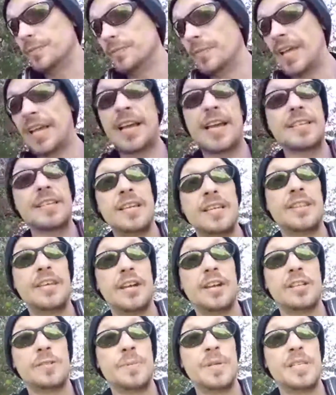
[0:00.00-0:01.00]
Like I said,
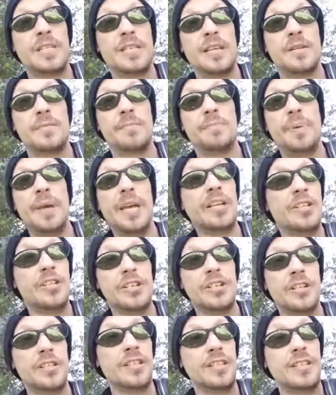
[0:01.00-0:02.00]
there has been some
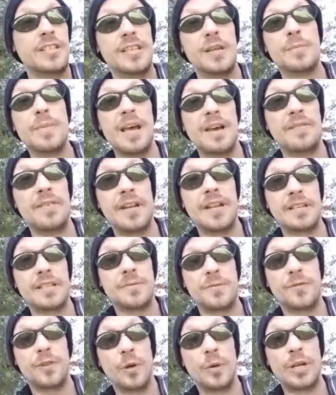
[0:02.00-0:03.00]
pictures and some evidence
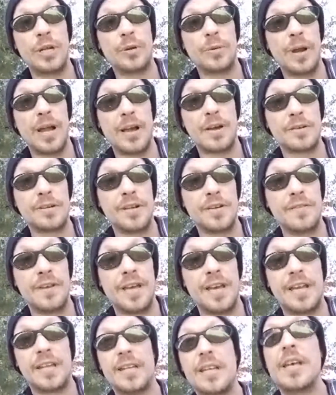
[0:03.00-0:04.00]
floating around of
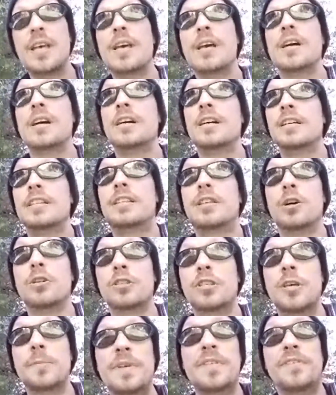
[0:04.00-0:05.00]
it. Those
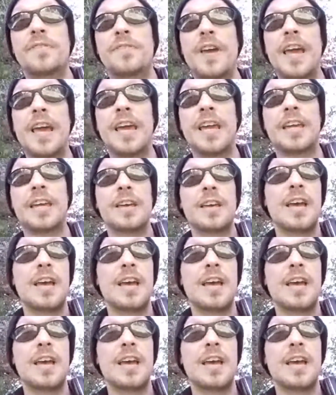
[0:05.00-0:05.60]
could be fake.